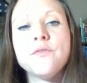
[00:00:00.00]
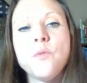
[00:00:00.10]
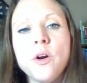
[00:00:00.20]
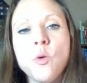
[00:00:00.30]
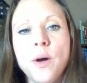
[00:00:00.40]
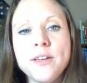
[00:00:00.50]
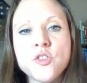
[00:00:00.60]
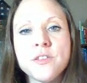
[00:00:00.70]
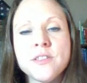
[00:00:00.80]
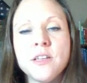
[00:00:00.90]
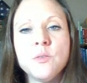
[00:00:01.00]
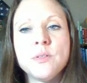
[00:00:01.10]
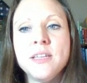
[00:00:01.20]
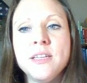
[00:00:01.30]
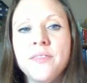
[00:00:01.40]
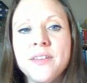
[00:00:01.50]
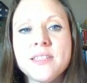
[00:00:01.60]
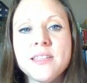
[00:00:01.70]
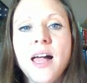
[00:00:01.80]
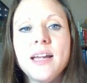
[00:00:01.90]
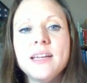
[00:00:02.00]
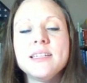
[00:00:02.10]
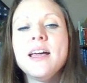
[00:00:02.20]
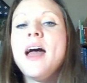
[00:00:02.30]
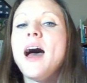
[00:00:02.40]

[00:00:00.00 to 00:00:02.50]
four questions that you see on this slide.